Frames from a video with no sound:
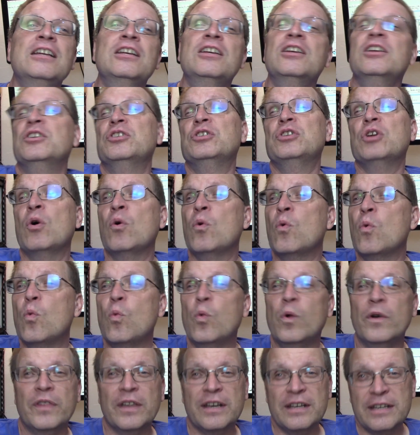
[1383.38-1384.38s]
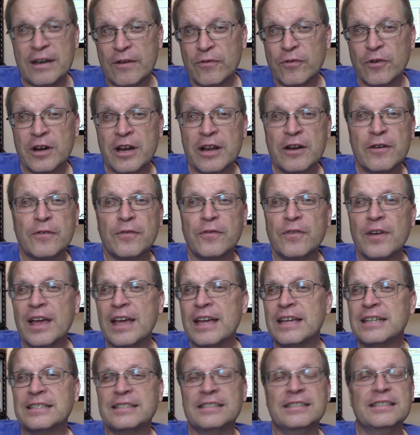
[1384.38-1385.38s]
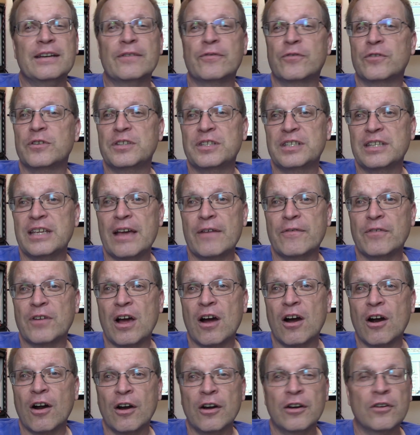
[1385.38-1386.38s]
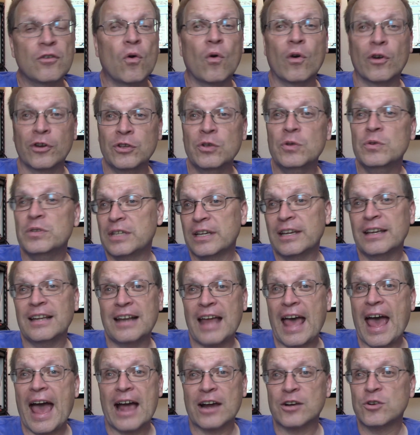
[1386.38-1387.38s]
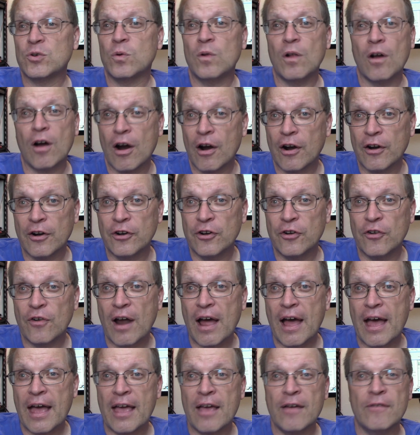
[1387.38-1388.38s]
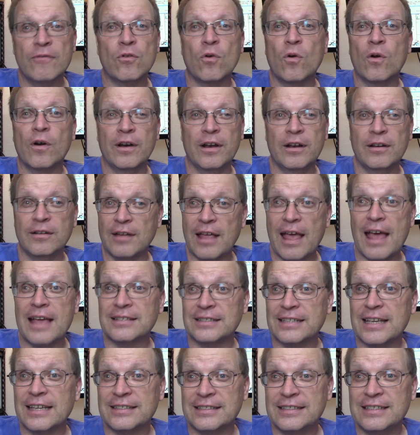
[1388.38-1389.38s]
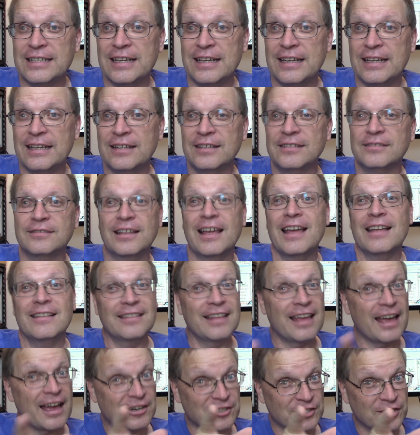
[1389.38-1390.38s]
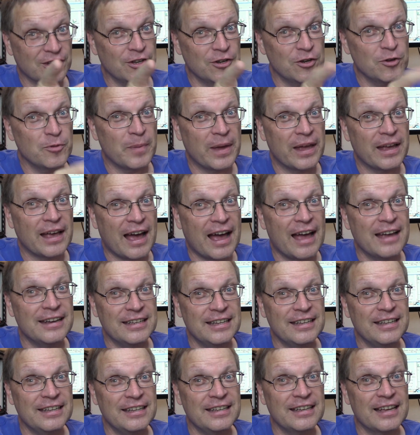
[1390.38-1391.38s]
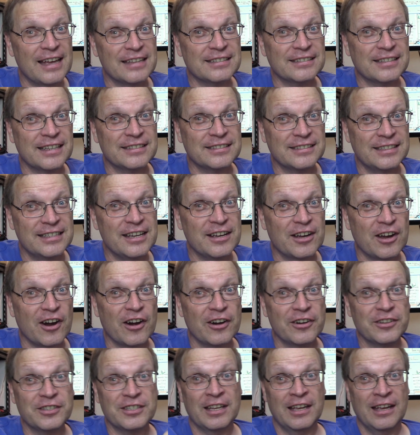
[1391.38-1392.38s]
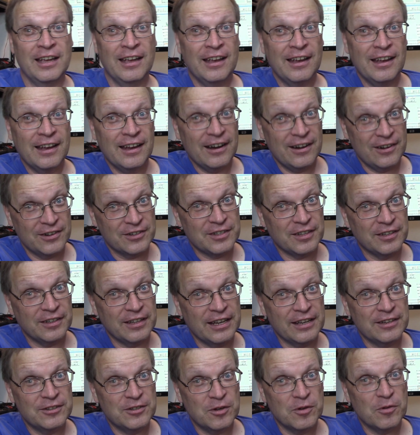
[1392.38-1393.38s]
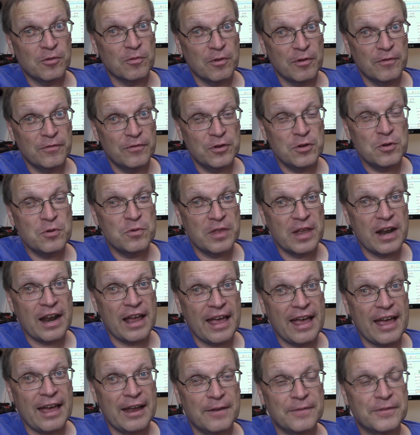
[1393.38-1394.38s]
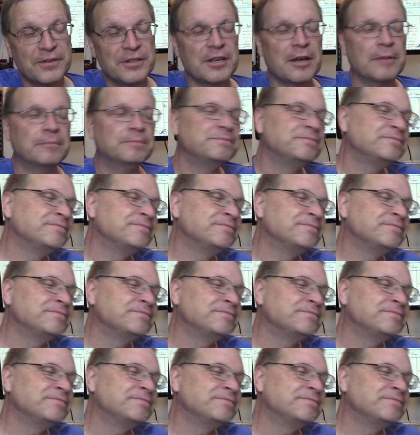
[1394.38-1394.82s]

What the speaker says: So with a different interface, different CF card, or using an actual hard drive or an SSD, they actually do make IDE SSD cards. Here's a link to a review that I had of some.